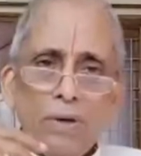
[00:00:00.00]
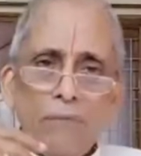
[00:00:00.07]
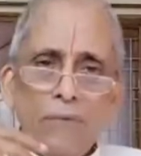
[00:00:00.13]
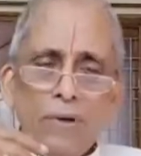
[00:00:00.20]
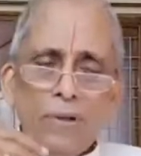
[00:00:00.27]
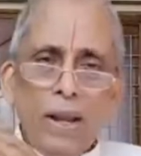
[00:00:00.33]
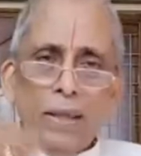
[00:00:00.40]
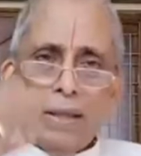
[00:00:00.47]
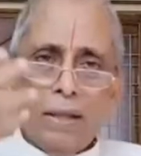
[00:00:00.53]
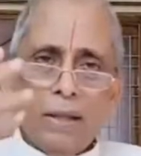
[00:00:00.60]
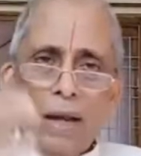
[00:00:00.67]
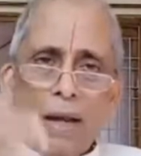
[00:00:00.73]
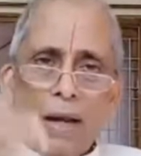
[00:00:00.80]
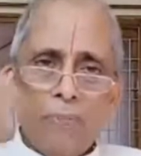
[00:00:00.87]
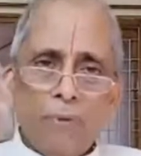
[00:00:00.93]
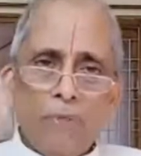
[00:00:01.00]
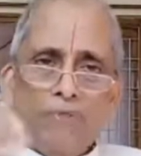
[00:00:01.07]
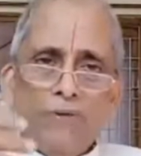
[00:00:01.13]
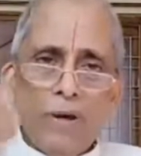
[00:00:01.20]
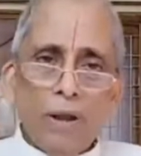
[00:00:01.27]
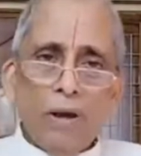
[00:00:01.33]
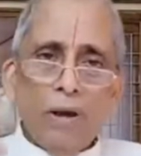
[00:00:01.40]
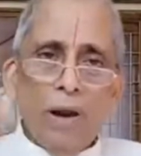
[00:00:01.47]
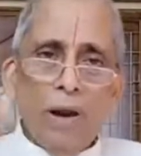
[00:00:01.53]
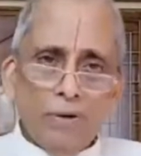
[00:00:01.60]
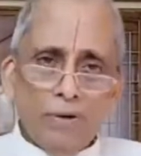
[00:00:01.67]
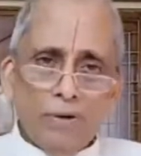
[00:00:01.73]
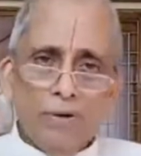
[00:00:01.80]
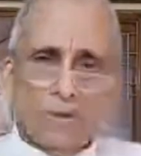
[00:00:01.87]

whether I can get profit or not.